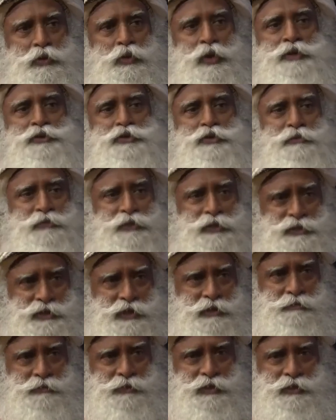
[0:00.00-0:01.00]
who assume the
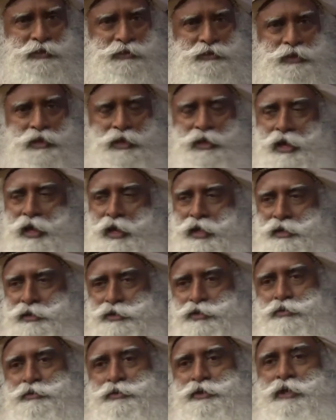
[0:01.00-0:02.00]
same things, and I
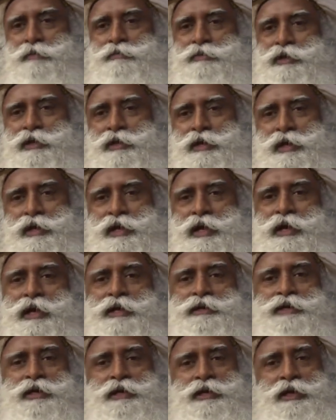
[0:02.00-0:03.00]
assume something and I
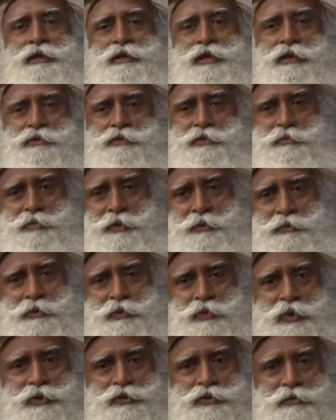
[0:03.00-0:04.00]
gather 10,000 people
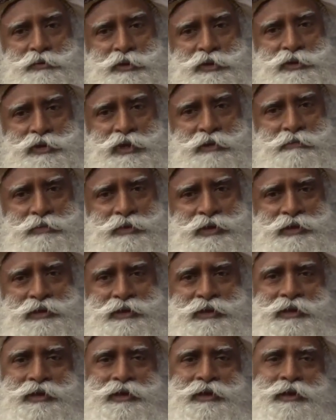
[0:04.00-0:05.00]
who assume the same
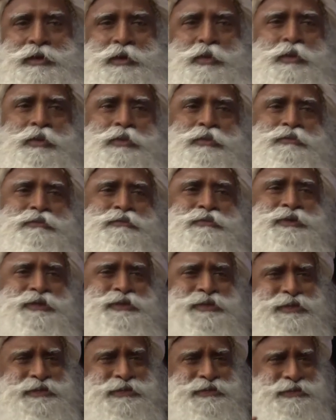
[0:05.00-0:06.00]
thing,
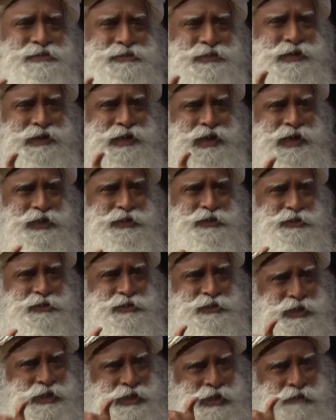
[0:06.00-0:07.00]
clash
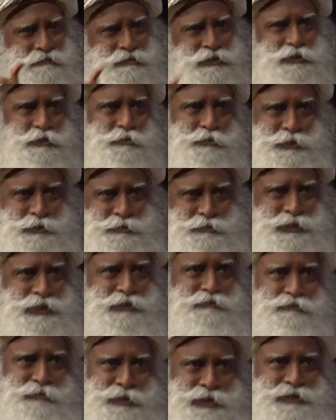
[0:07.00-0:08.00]
is inevitable,
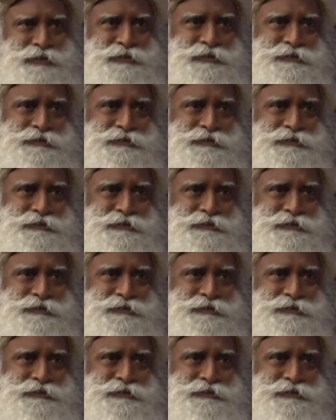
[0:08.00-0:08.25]
believe me.